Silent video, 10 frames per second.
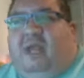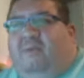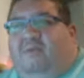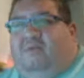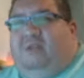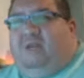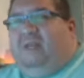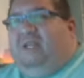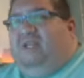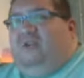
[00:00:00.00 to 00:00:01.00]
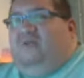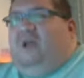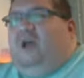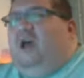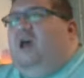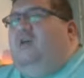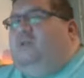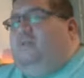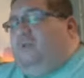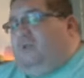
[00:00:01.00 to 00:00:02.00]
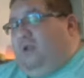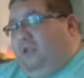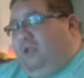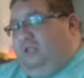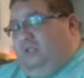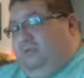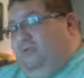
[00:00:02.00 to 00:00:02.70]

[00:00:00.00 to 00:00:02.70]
apple. I mean, they're awesome. They're delicious.